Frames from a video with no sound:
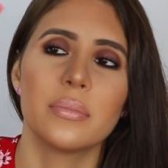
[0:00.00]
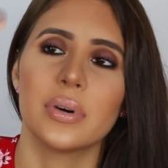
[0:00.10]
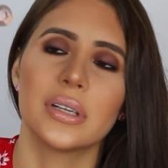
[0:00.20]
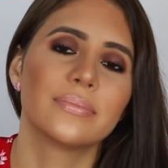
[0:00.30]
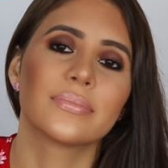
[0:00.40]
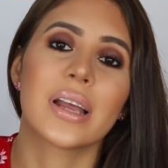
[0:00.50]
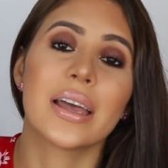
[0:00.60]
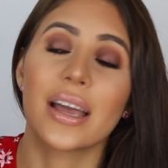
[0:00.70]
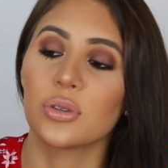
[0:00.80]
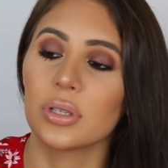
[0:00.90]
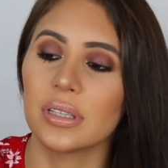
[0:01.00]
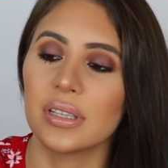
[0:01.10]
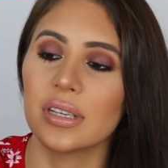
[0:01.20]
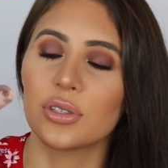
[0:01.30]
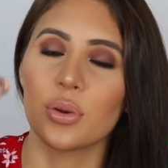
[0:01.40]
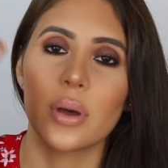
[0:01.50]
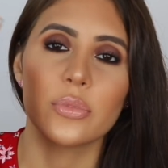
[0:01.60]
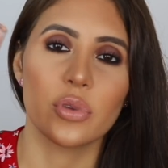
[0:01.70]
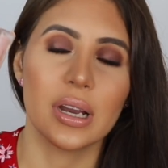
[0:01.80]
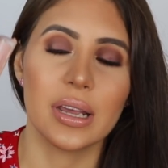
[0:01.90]
but I actually did, so
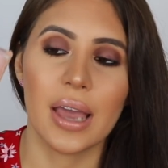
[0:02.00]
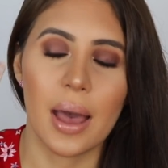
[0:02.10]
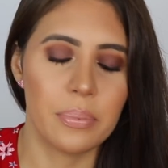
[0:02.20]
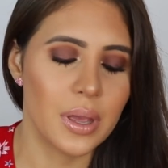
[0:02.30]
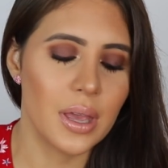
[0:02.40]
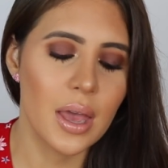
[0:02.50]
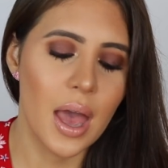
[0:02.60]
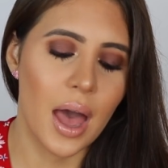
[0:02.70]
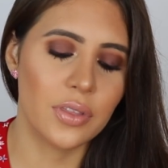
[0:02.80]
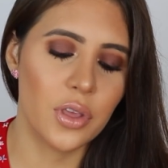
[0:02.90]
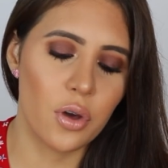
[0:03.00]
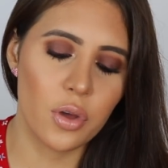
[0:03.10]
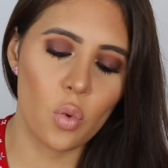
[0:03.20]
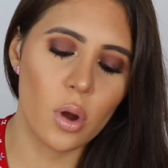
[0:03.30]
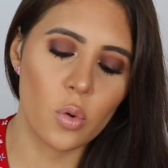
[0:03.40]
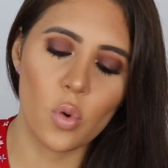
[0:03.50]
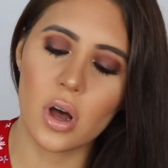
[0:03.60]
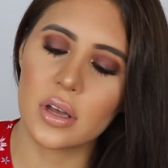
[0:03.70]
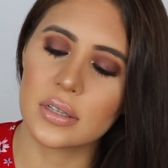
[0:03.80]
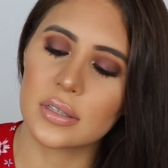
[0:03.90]
I'm really happy. And the other one
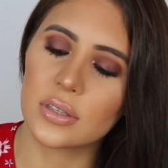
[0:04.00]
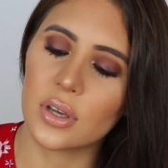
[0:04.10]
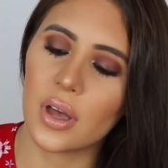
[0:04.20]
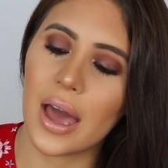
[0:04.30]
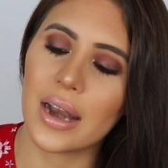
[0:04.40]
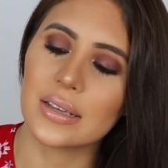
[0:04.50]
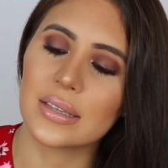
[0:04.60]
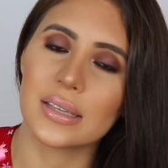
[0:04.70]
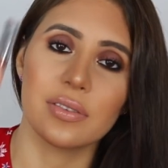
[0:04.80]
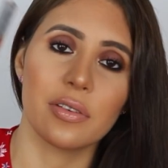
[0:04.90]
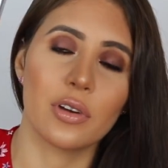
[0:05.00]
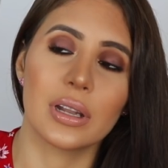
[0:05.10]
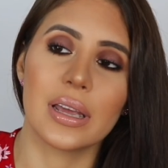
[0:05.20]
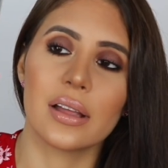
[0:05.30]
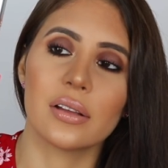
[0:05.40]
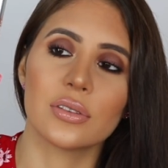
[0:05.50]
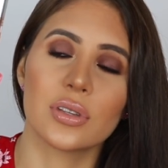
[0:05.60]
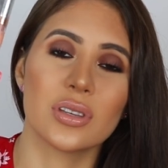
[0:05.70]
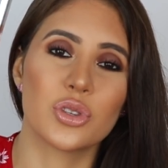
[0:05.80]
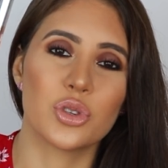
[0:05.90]
was the Anastasia Beverly Hills
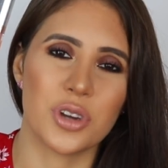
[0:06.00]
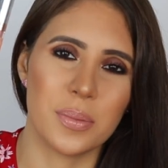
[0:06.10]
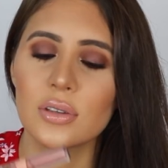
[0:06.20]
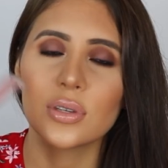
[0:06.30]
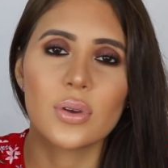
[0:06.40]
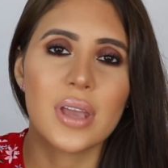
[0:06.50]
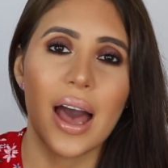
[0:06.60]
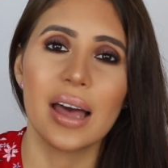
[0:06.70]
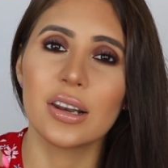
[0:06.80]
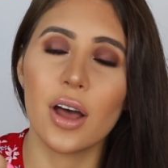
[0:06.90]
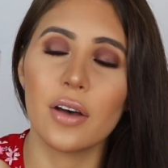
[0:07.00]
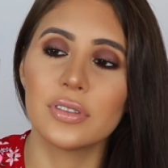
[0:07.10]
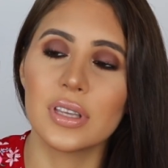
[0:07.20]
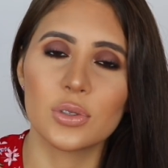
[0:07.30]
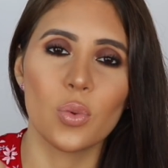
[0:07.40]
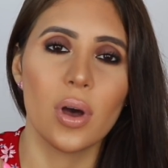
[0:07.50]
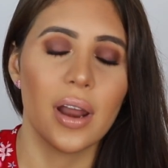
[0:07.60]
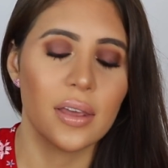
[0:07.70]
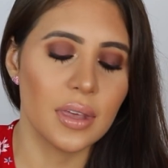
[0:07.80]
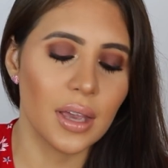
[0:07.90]
Strip. So yeah, I love this one.
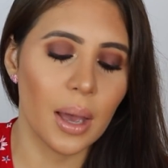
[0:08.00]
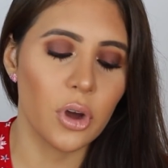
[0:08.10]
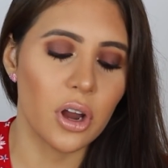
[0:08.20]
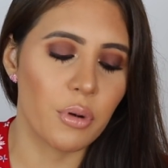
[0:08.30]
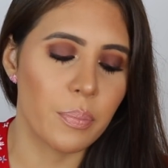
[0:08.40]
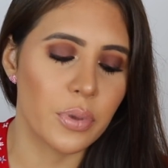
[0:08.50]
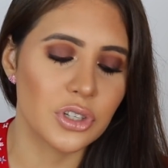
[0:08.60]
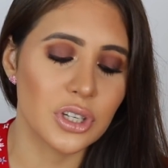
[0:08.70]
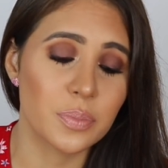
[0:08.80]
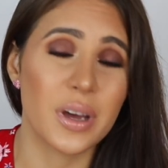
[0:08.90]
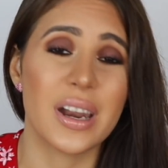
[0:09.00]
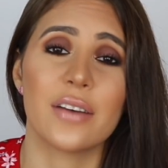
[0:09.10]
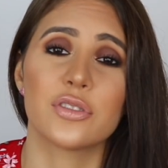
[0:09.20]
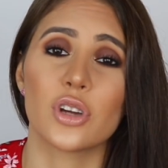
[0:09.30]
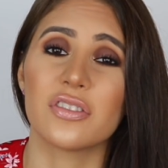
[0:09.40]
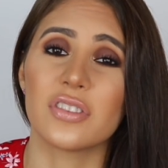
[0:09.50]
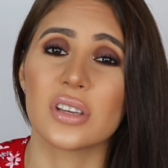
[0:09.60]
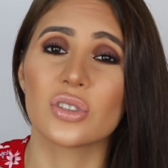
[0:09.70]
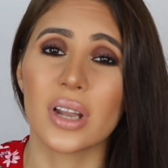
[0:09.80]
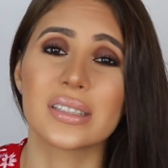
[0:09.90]
I think I'm gonna repurchase, but after I
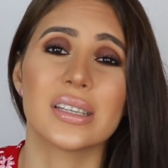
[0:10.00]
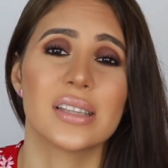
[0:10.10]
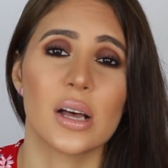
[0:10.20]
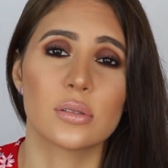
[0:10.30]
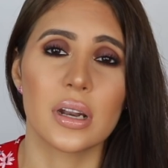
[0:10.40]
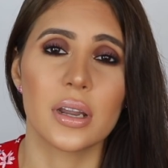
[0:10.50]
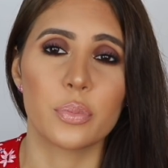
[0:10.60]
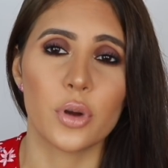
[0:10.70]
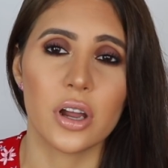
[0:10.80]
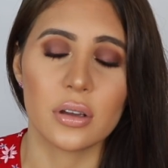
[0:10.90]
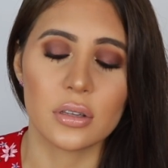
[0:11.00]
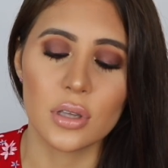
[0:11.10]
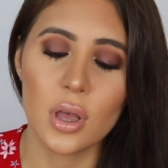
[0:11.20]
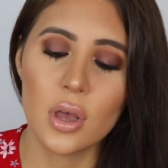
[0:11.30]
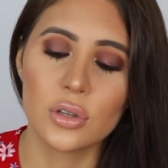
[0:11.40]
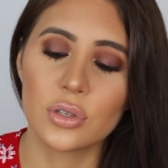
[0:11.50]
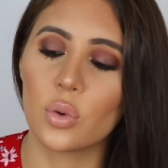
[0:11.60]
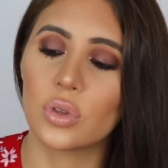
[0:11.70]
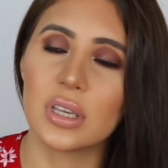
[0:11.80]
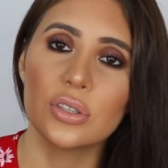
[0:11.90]
finish like 10,000 lip products.
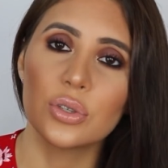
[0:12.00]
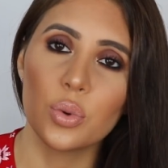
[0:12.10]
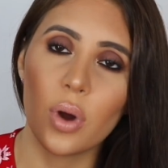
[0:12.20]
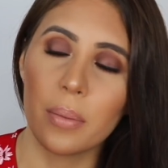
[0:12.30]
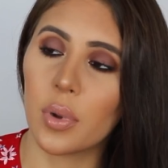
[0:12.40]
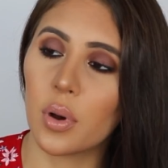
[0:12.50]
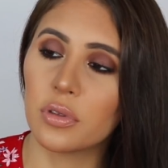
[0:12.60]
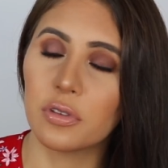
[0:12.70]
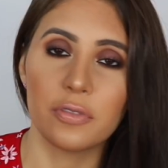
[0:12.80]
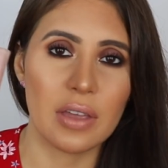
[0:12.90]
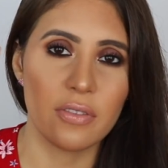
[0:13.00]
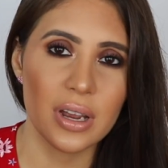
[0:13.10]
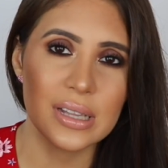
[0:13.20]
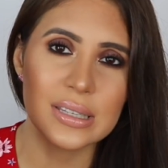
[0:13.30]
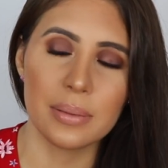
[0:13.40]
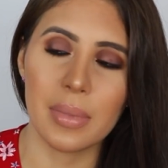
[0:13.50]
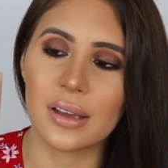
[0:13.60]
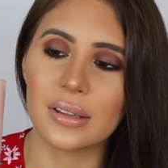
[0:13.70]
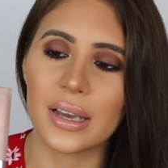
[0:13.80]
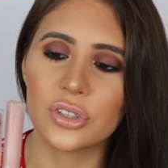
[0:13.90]
So these two are both favorites in my
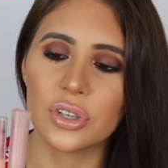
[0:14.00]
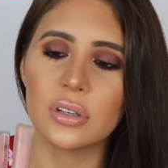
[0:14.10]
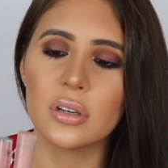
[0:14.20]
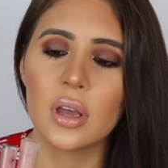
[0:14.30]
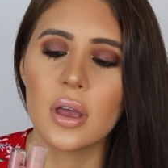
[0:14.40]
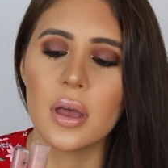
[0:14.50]
collection,